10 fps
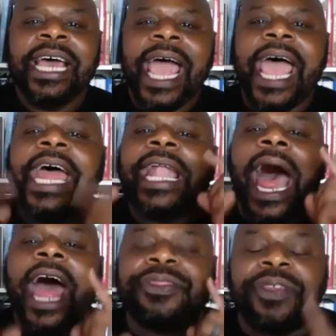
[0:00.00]
And
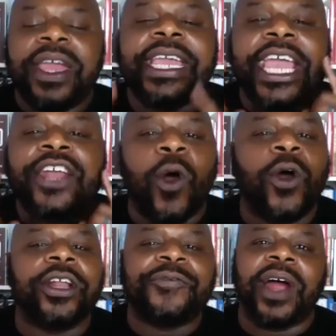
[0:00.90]
I think in
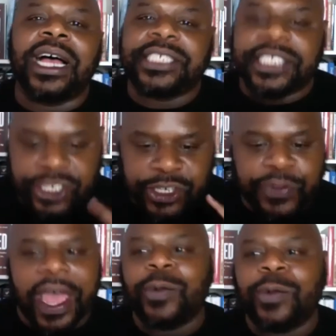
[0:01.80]
order for us to do
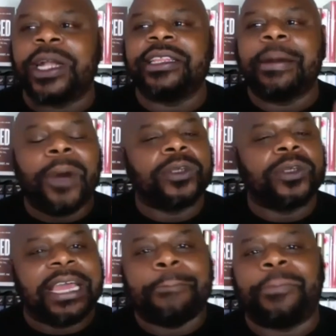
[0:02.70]
that, one of the
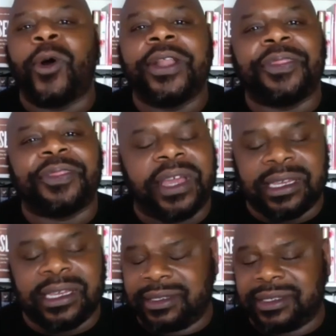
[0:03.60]
most important
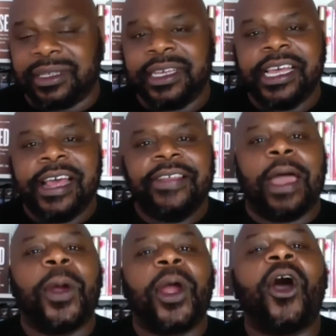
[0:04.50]
things that
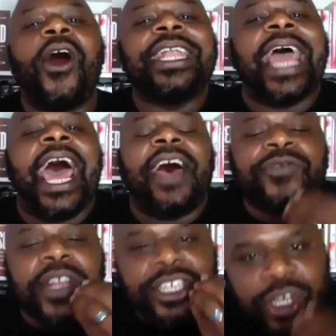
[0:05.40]
we're going to have
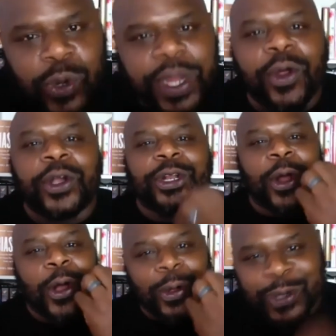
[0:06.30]
to do in order to
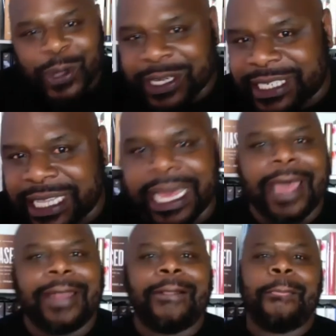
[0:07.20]
hold on to
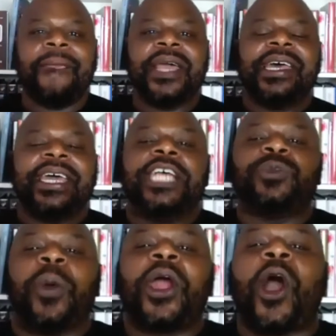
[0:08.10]
that is
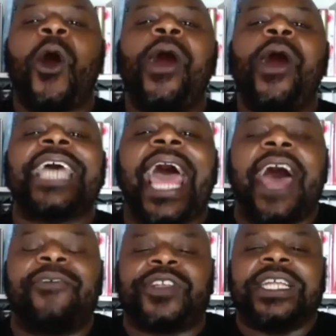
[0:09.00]
we're going to
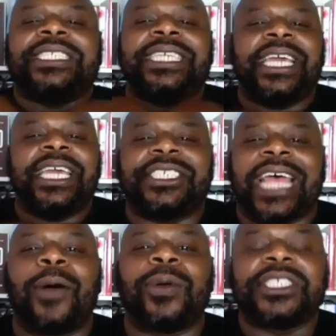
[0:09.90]
have to teach
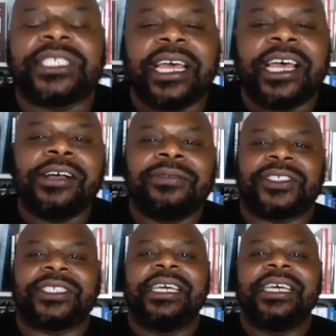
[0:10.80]
ourselves